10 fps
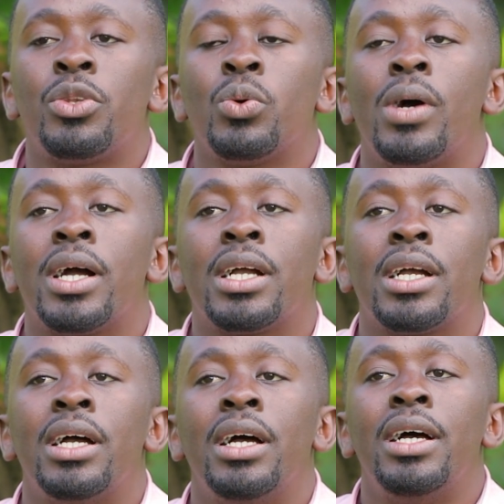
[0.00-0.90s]
had to work
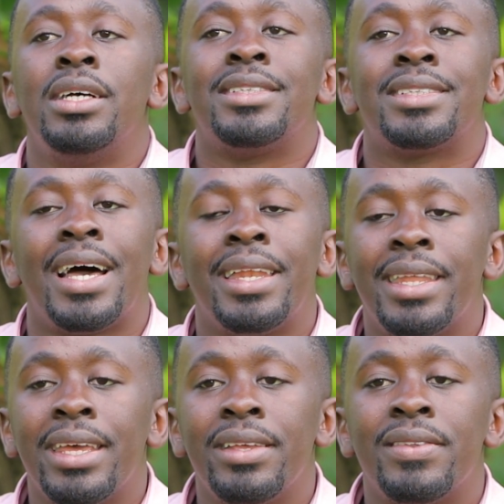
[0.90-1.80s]

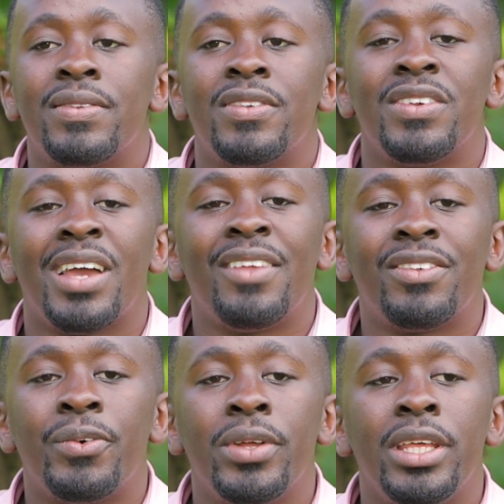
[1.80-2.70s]
Sundays. She
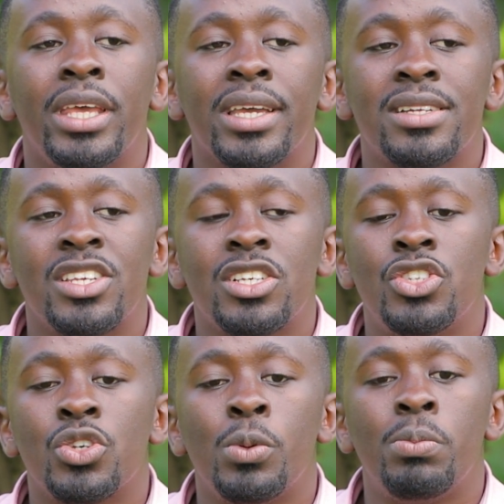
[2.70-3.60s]
has a really hectic
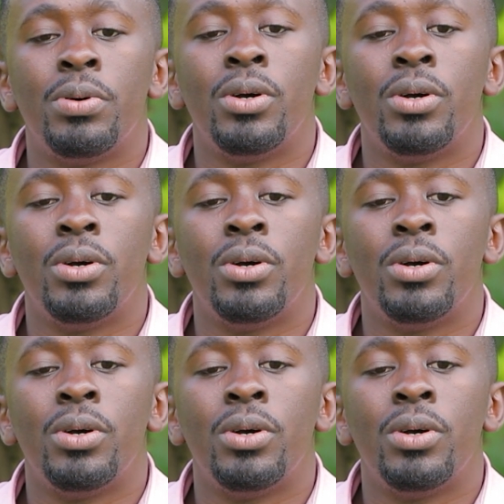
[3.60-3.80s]
job.